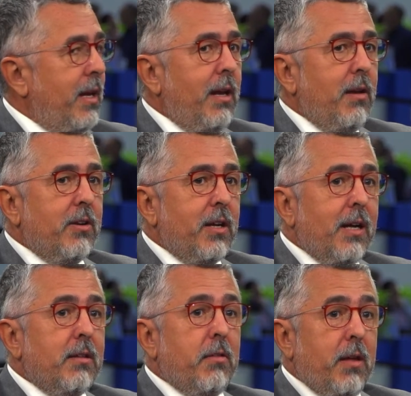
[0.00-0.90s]
e-learning
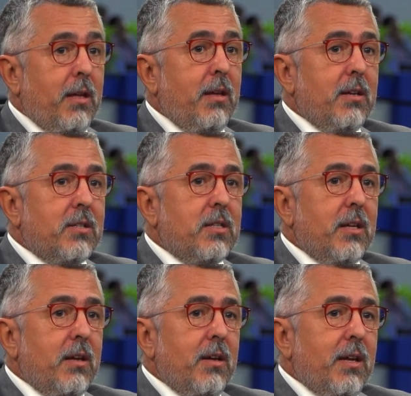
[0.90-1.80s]
under the
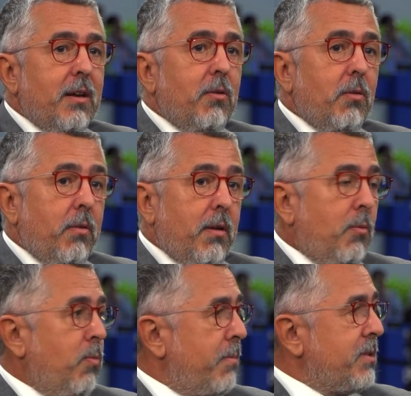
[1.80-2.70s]
EASD on the
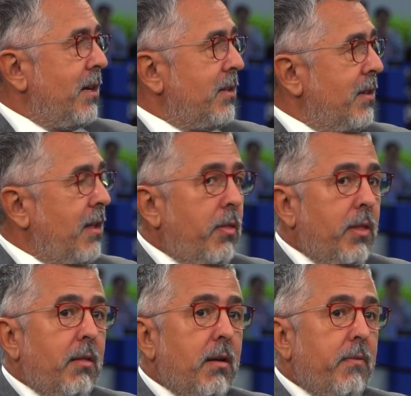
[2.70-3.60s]
website, and I
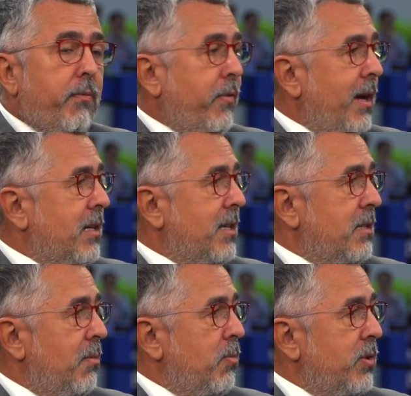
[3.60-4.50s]
think they are free
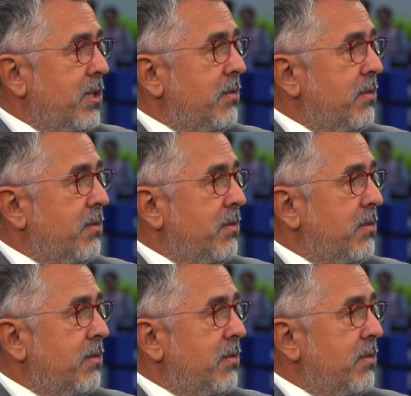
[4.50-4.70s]
accessible, which is